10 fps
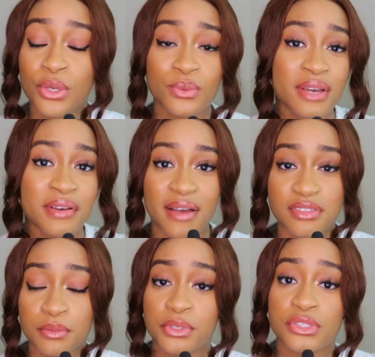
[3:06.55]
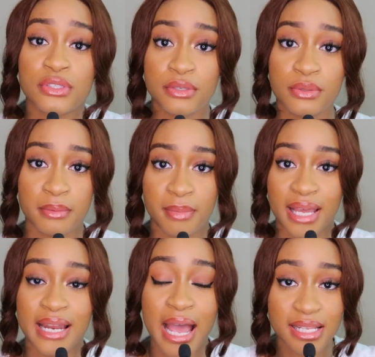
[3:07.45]
You would never have to pursue the
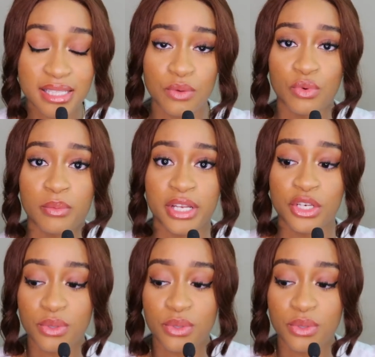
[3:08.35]
man as a woman.